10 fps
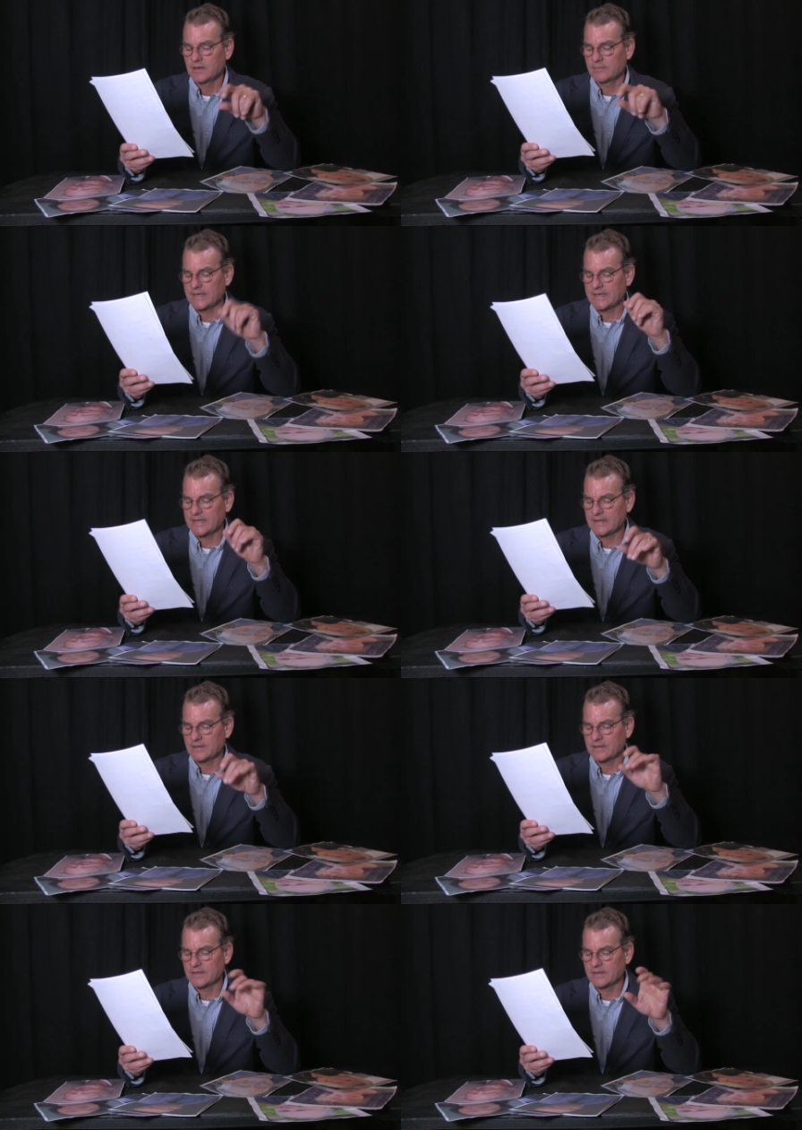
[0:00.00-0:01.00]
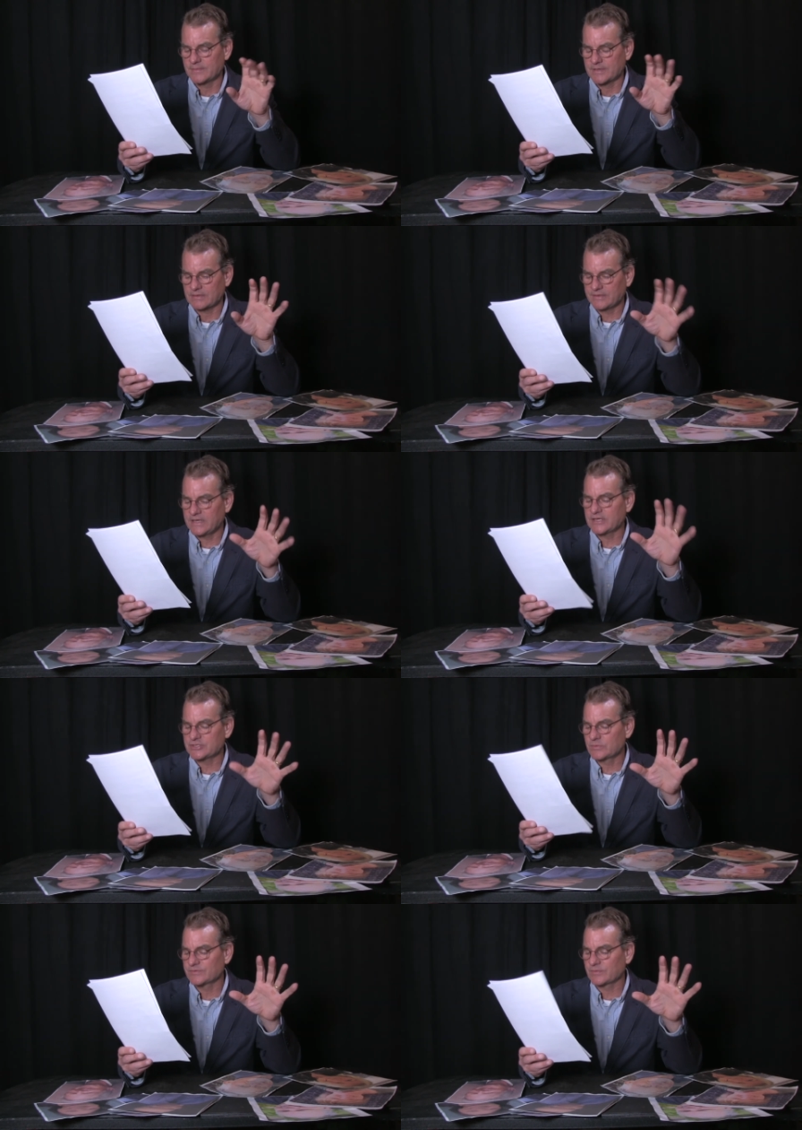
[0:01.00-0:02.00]
By uh, uh but a cleaning
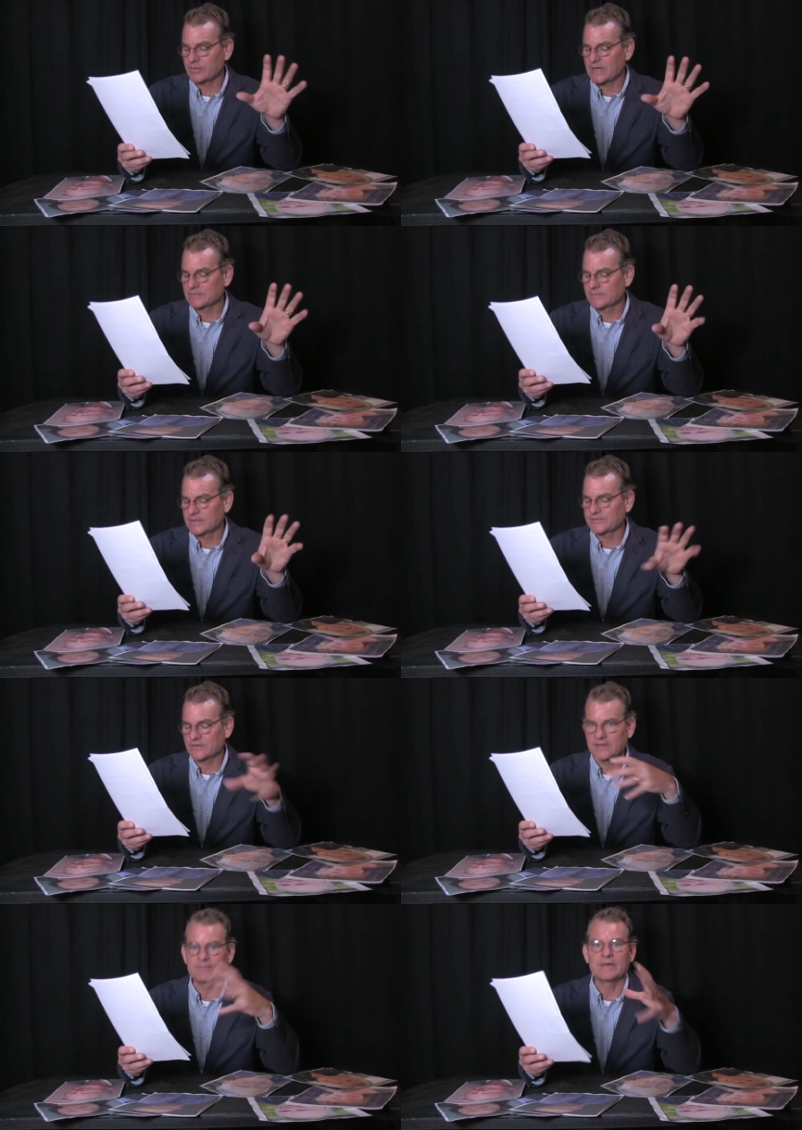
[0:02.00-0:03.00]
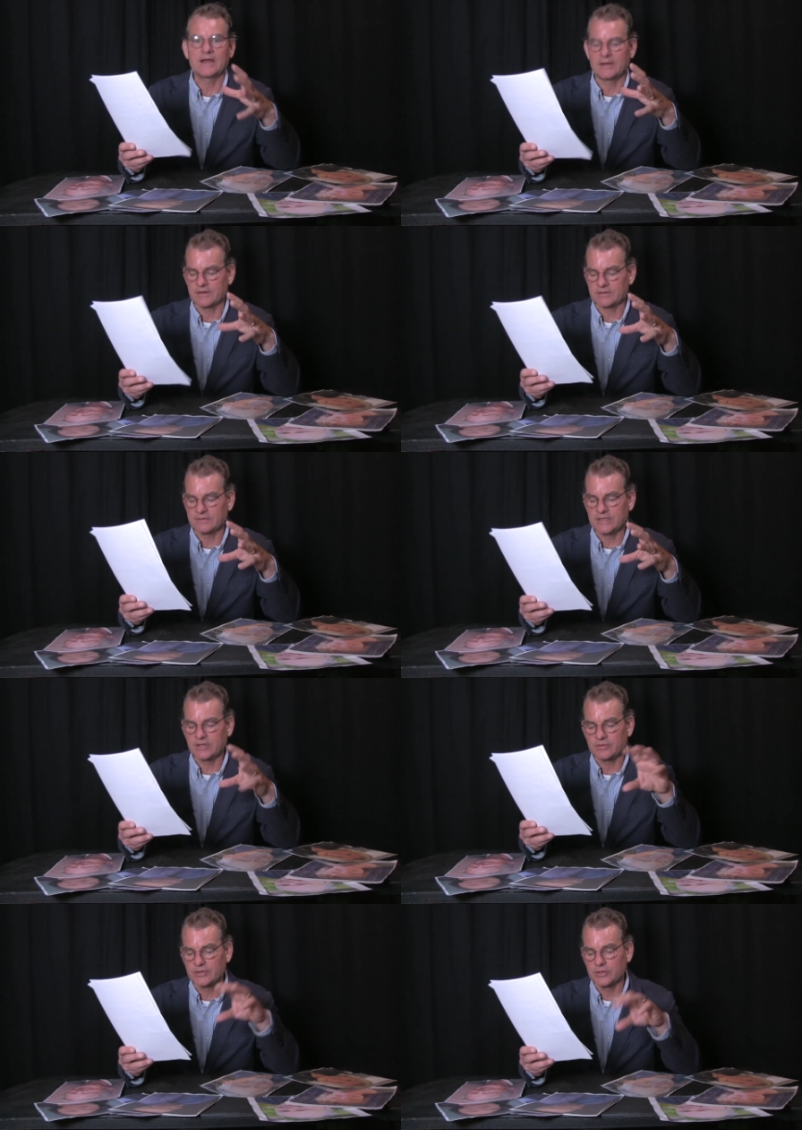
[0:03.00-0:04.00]
issue was a problem, and so they might hire a cleaning
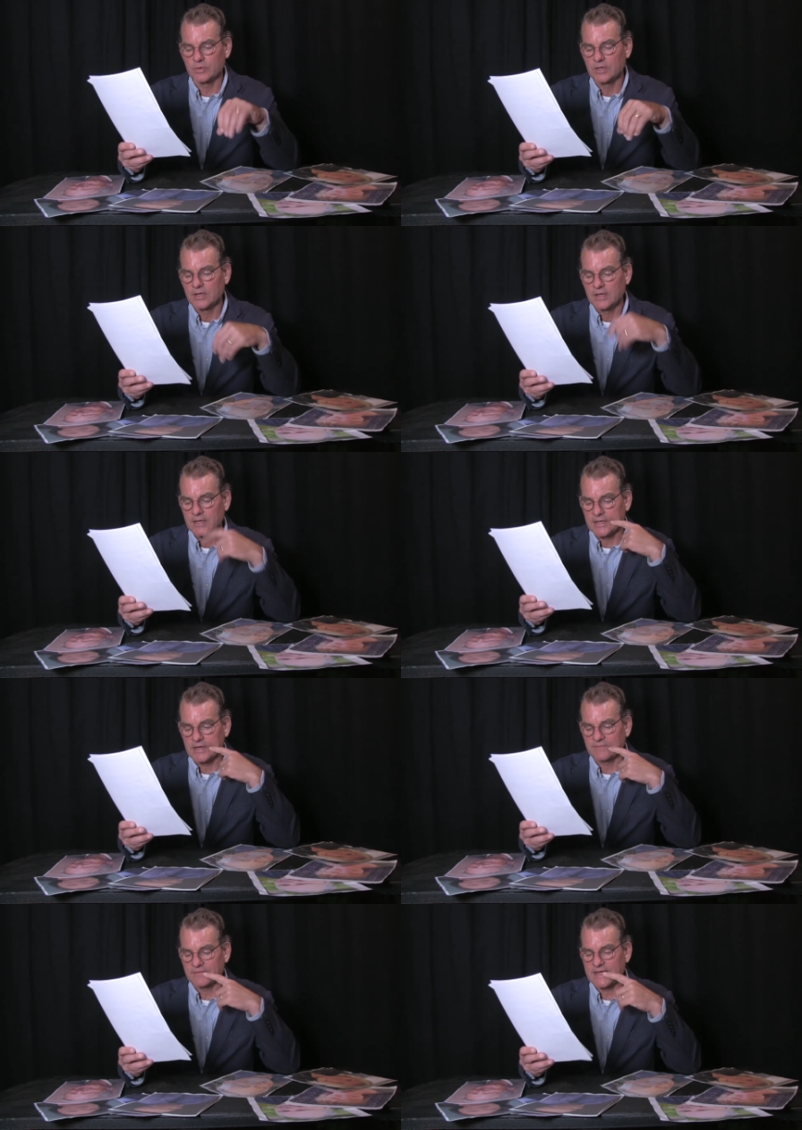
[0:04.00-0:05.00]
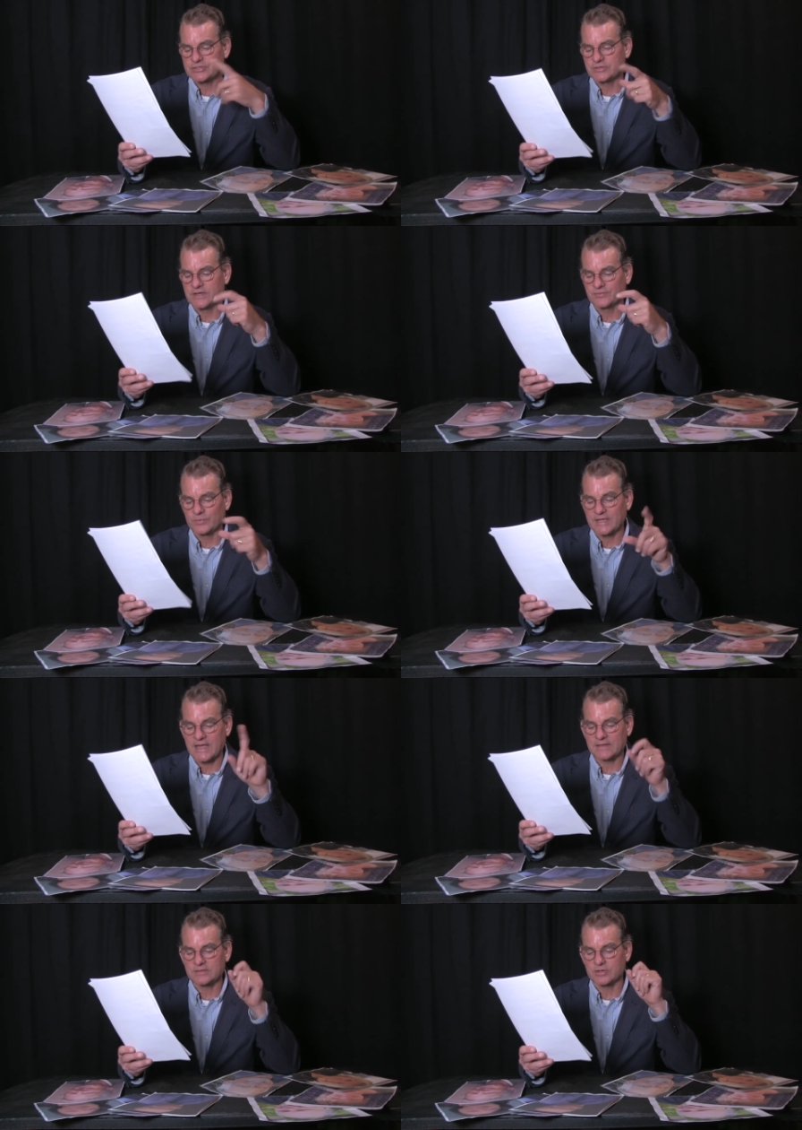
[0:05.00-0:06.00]
crew and offer that two days a week
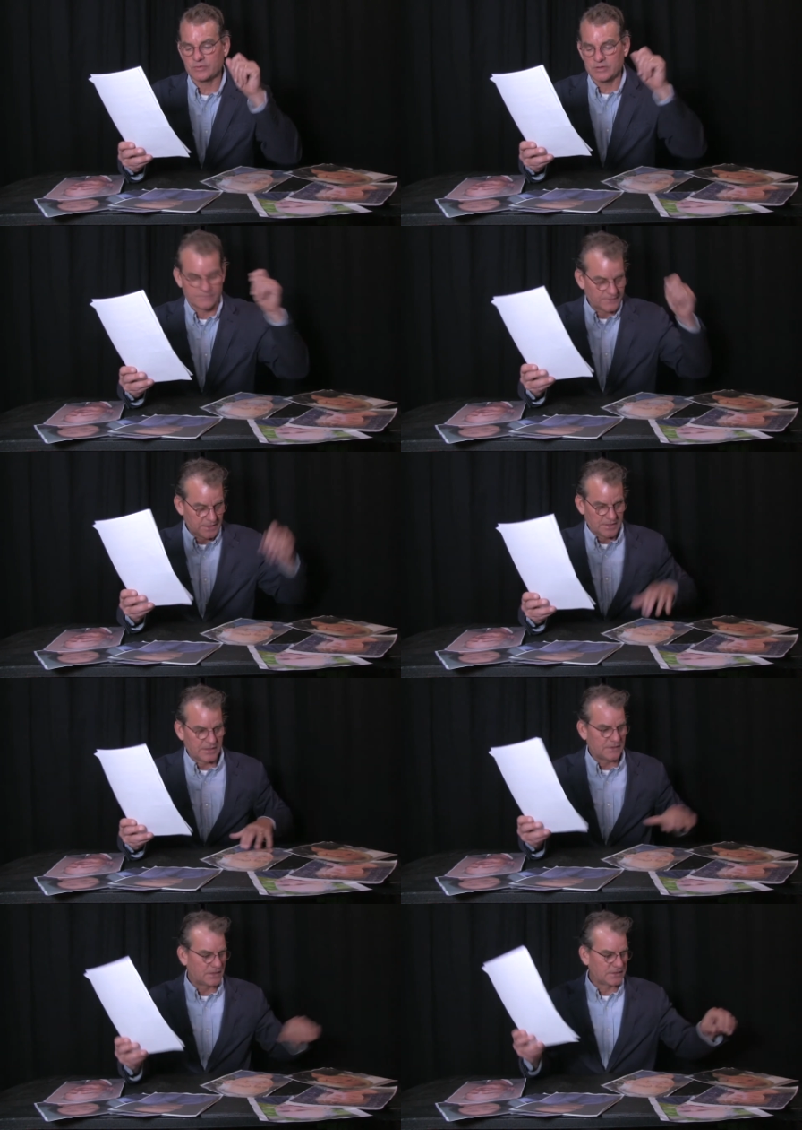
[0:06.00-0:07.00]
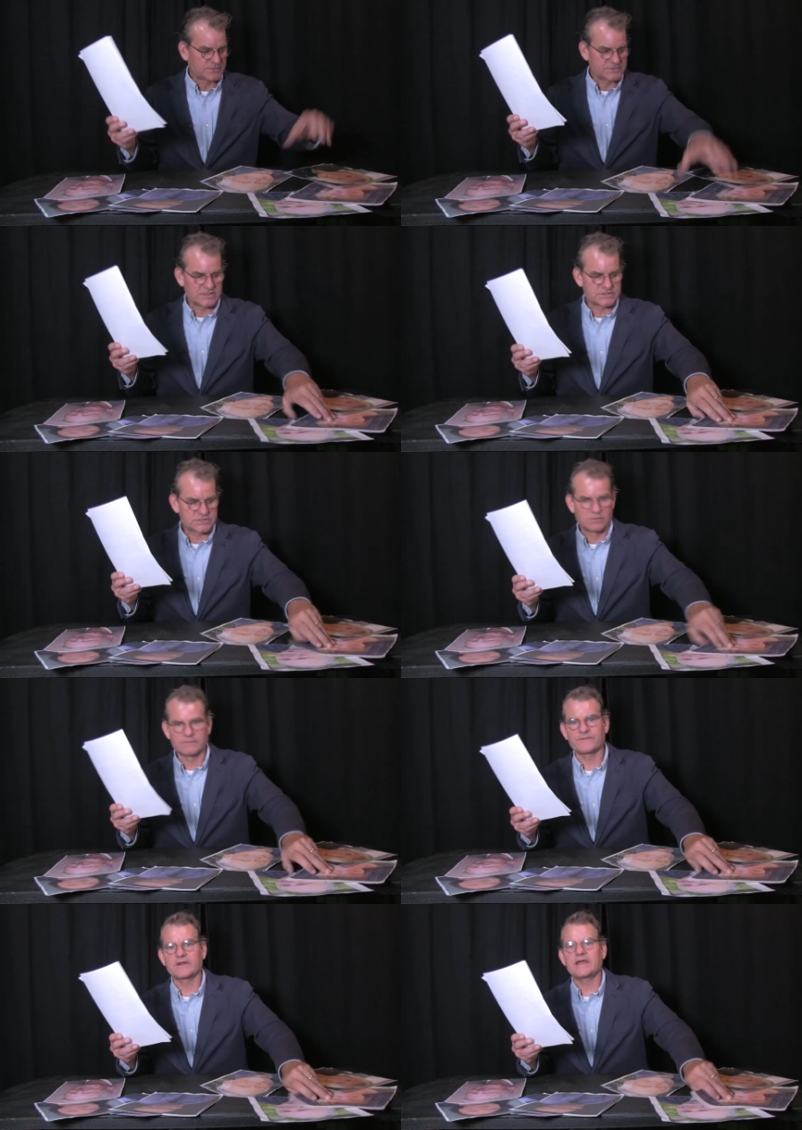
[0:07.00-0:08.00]
at the Grove. And then this one says,
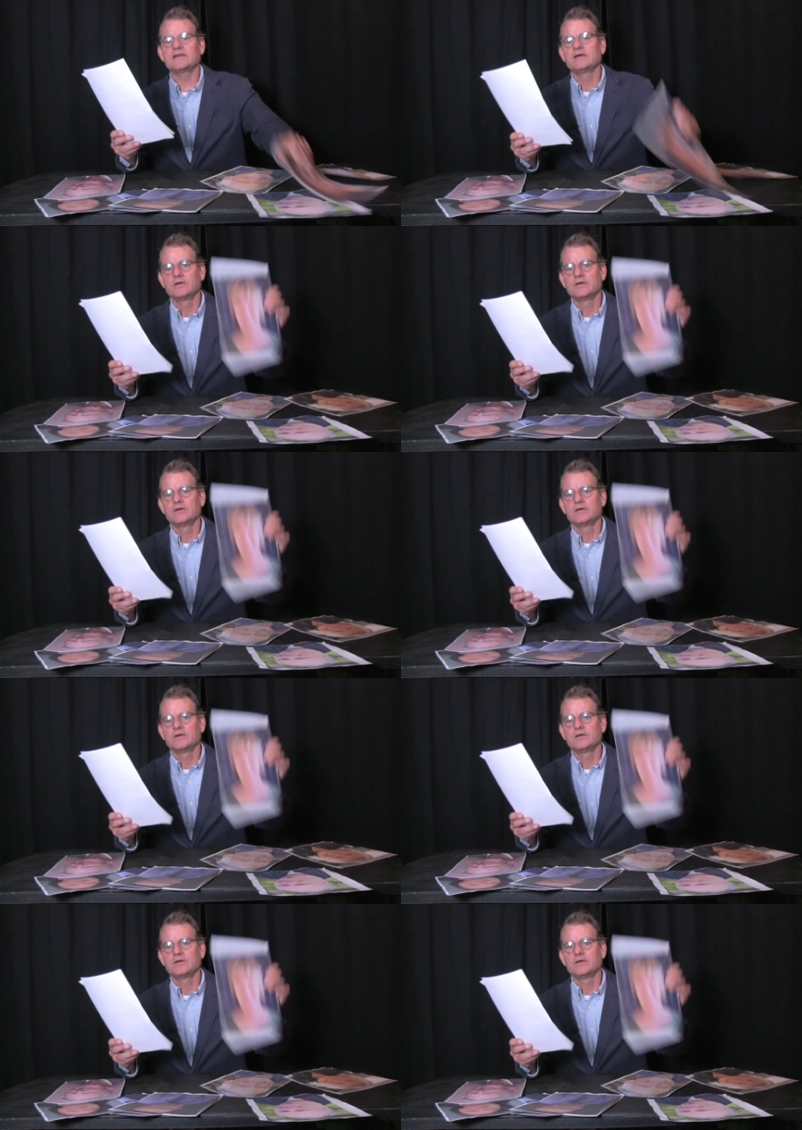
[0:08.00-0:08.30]
don't forget,